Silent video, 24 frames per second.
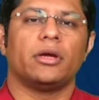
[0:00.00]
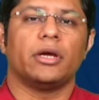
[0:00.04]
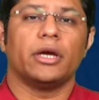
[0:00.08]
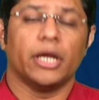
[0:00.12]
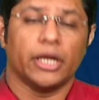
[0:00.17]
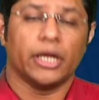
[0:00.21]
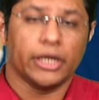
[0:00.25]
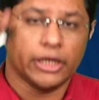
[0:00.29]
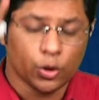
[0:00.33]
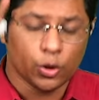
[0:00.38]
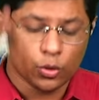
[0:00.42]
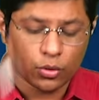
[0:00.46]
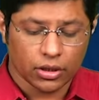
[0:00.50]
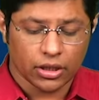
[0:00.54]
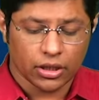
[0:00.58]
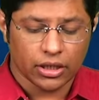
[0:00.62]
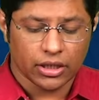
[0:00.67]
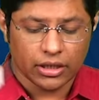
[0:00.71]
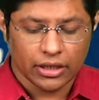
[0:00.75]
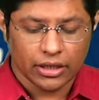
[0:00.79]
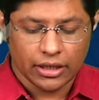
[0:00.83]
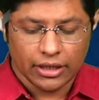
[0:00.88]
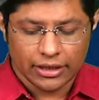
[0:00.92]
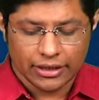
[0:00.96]
Nuclear
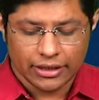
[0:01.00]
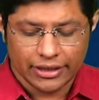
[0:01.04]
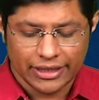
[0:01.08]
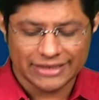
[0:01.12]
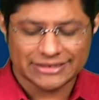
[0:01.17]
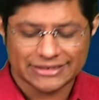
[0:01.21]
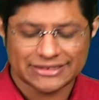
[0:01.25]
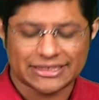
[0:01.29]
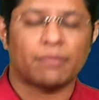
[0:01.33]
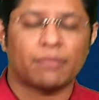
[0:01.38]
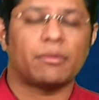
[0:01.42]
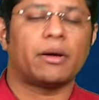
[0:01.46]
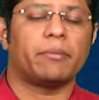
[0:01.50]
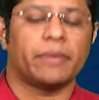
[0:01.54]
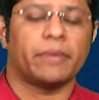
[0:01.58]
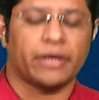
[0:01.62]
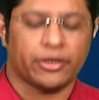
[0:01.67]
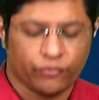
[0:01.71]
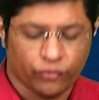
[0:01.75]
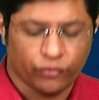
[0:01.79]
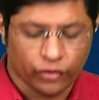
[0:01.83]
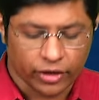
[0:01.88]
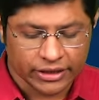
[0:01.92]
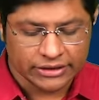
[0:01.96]
disarmament.
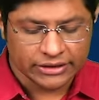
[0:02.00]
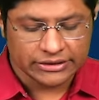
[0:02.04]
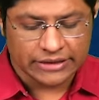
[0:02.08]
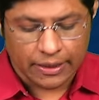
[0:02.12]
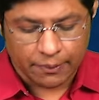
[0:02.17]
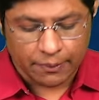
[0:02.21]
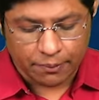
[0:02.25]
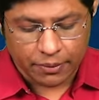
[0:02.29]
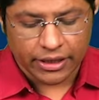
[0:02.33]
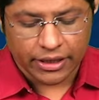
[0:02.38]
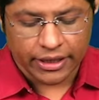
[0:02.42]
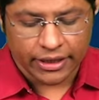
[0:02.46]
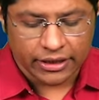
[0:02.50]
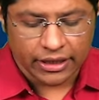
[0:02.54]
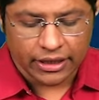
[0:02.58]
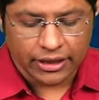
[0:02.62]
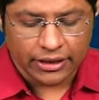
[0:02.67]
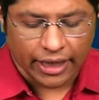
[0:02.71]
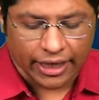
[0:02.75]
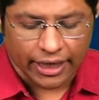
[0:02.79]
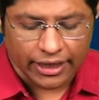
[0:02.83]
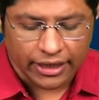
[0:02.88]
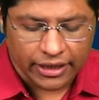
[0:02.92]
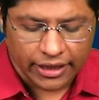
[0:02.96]
For example, in the
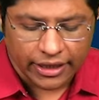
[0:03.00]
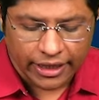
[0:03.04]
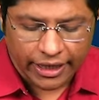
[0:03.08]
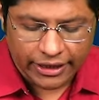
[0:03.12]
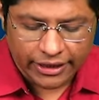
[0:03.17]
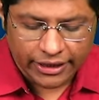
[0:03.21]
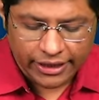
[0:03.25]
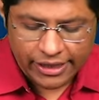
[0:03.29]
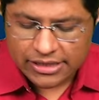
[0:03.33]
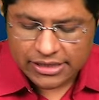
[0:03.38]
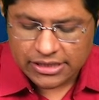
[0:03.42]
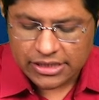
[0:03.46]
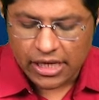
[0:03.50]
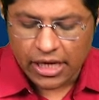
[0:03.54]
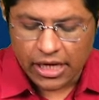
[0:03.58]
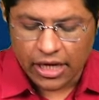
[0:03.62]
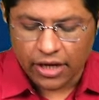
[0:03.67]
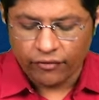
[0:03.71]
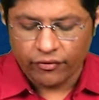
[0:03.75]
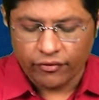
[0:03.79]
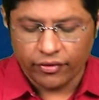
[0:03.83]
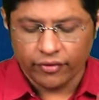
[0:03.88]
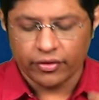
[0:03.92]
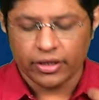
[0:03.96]
1980s,
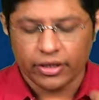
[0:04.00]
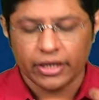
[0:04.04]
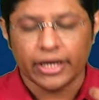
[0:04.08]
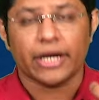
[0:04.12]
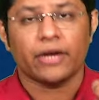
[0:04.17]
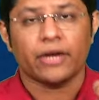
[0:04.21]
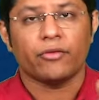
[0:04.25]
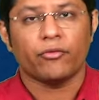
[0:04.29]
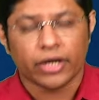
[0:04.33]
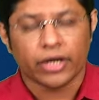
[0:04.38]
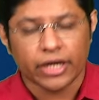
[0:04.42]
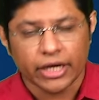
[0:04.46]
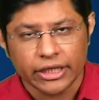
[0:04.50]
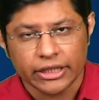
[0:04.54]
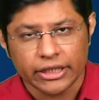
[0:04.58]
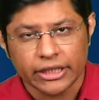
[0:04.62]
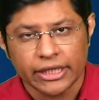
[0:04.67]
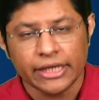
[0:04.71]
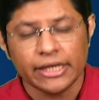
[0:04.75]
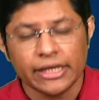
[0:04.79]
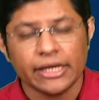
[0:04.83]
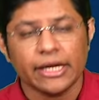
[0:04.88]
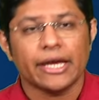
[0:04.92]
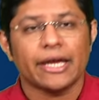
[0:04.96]
we were
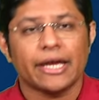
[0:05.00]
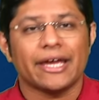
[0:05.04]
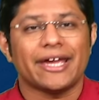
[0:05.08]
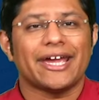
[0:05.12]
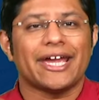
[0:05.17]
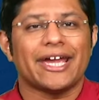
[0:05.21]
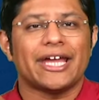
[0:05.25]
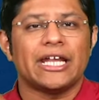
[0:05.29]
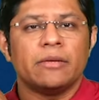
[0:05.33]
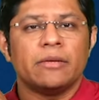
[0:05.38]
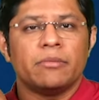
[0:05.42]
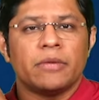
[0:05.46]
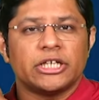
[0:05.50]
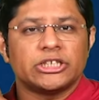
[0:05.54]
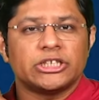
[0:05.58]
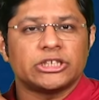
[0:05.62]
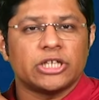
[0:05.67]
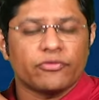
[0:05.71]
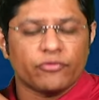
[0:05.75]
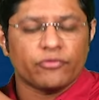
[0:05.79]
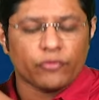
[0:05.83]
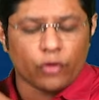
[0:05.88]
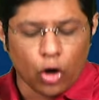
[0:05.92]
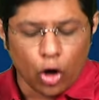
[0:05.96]
advocating elimination
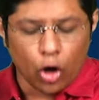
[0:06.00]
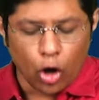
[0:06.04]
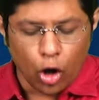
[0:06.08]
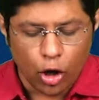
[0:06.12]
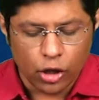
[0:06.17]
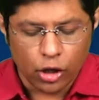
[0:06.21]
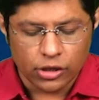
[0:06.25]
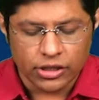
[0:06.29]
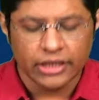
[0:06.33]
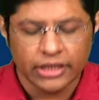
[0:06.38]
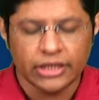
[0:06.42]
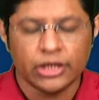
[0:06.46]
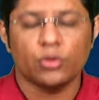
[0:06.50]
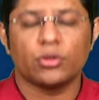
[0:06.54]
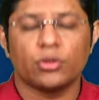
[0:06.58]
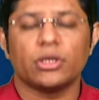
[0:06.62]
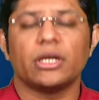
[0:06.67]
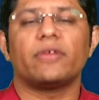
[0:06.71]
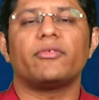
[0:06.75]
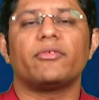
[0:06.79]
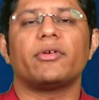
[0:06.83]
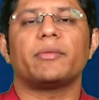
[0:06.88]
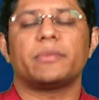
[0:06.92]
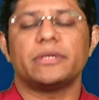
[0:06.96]
of all the nuclear
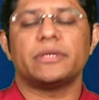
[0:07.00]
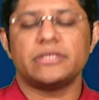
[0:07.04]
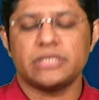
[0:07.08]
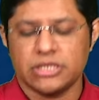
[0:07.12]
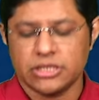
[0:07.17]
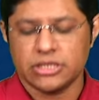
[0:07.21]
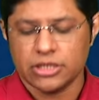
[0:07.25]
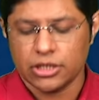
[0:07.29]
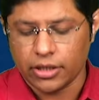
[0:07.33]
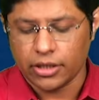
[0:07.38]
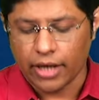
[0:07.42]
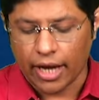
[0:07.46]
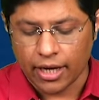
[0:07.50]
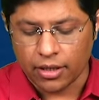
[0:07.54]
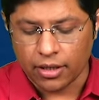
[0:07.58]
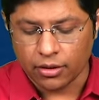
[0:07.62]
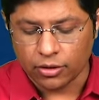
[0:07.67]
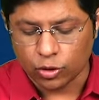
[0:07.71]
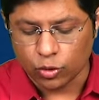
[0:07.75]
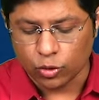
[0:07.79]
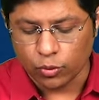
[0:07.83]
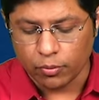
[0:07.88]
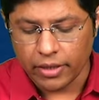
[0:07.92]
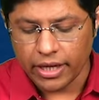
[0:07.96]
weapons and
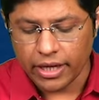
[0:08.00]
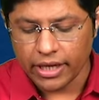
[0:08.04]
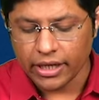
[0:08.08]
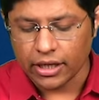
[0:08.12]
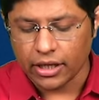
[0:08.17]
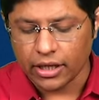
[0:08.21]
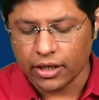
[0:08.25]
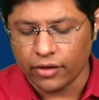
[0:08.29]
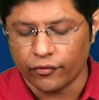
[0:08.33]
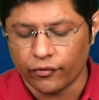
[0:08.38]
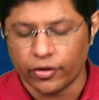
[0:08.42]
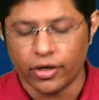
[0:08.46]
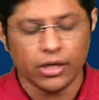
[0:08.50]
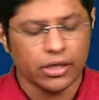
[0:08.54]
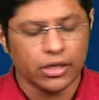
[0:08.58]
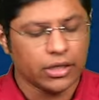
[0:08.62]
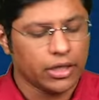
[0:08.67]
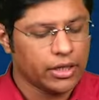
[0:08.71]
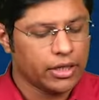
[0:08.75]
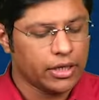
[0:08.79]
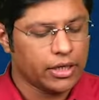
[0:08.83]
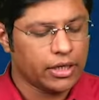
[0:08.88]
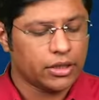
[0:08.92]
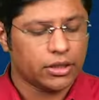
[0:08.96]
to make a world
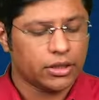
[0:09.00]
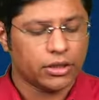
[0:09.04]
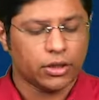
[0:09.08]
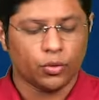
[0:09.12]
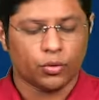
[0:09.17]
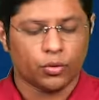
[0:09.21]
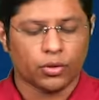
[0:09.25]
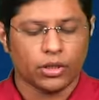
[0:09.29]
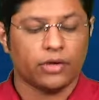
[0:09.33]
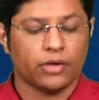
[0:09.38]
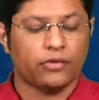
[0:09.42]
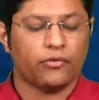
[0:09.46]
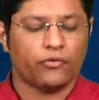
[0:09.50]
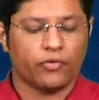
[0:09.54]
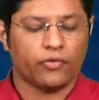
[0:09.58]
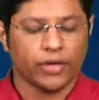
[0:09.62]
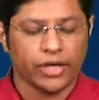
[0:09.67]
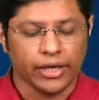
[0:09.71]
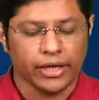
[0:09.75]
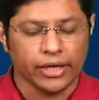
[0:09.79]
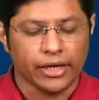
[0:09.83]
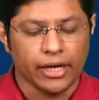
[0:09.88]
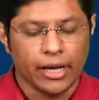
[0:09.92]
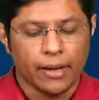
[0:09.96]
nuclear
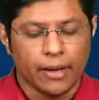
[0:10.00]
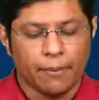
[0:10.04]
free.